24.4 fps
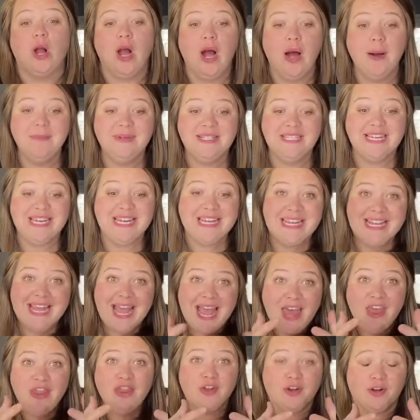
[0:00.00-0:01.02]
come
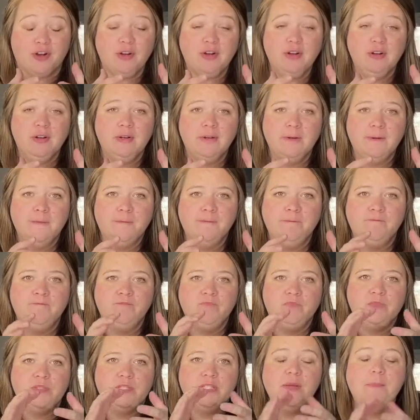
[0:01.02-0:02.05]
together
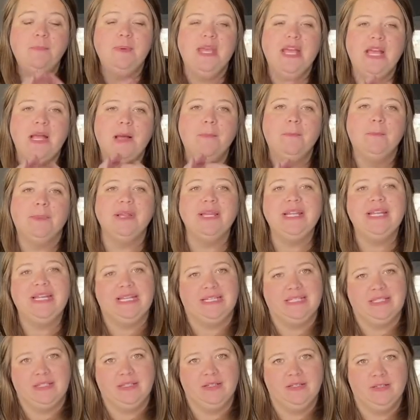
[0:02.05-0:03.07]
to be
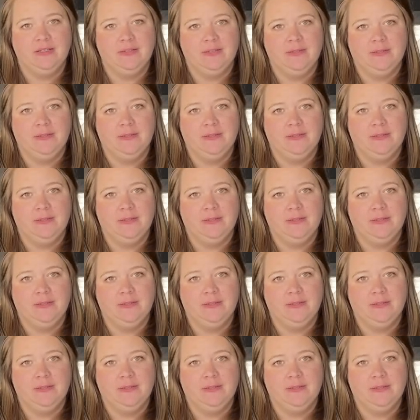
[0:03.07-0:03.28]
complete